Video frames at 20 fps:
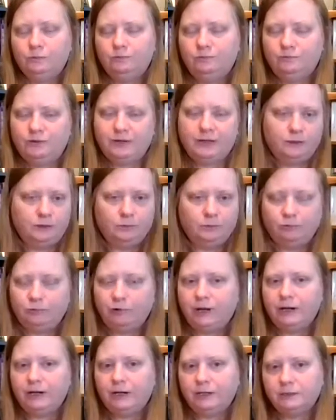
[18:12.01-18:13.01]
final
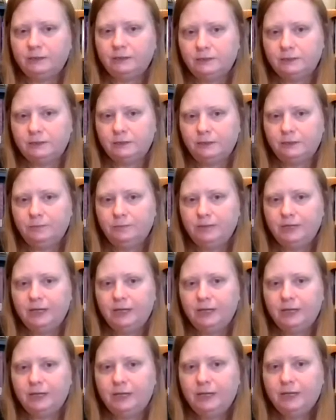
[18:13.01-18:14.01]
product is going to
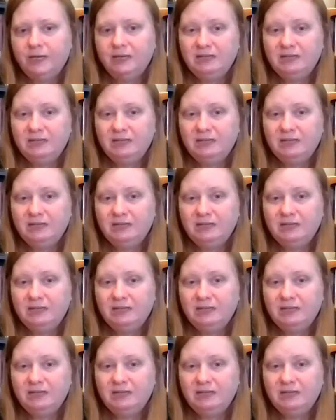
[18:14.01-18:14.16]
be.